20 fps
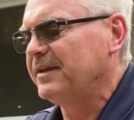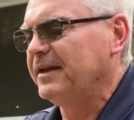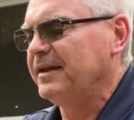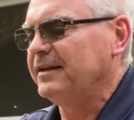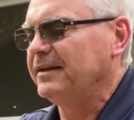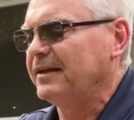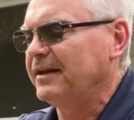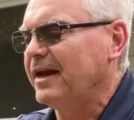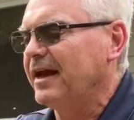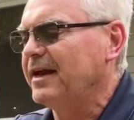
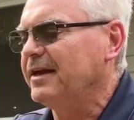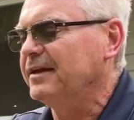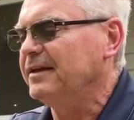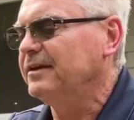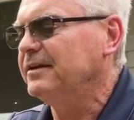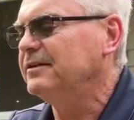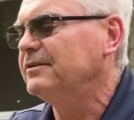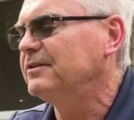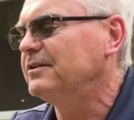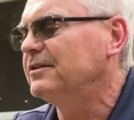And the guy
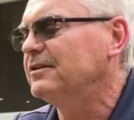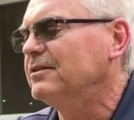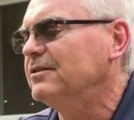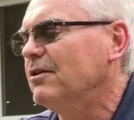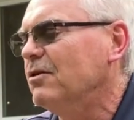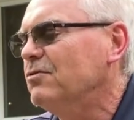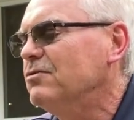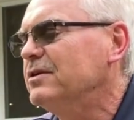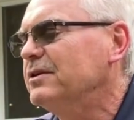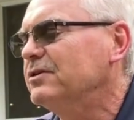that
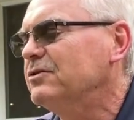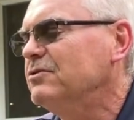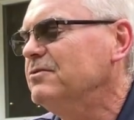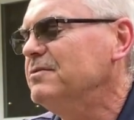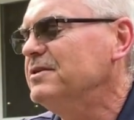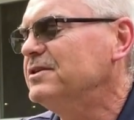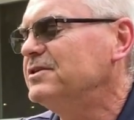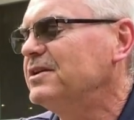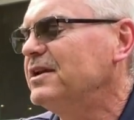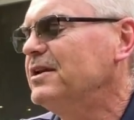loaned it to
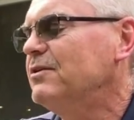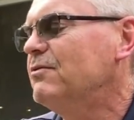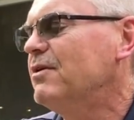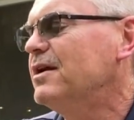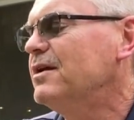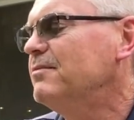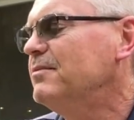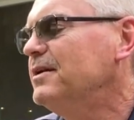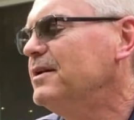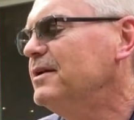me said he
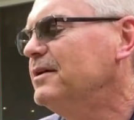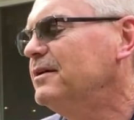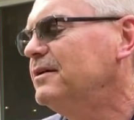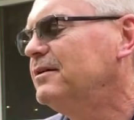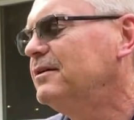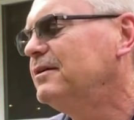wanted me to